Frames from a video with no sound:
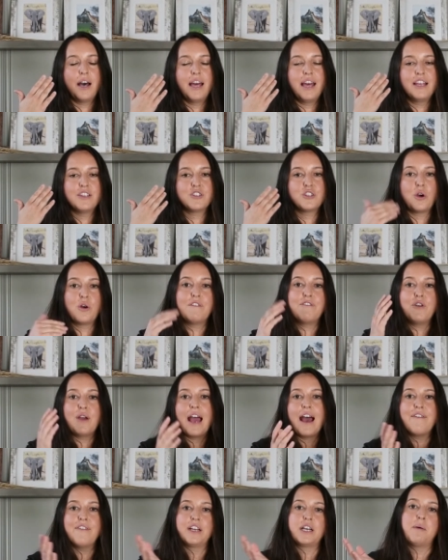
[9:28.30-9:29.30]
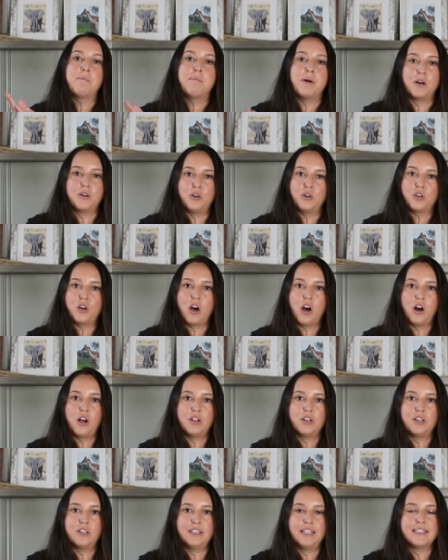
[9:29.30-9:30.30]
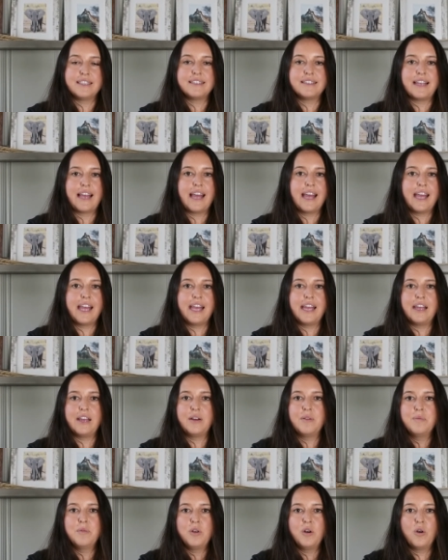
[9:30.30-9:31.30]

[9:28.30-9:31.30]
So if you have like a buckle collar, let's say,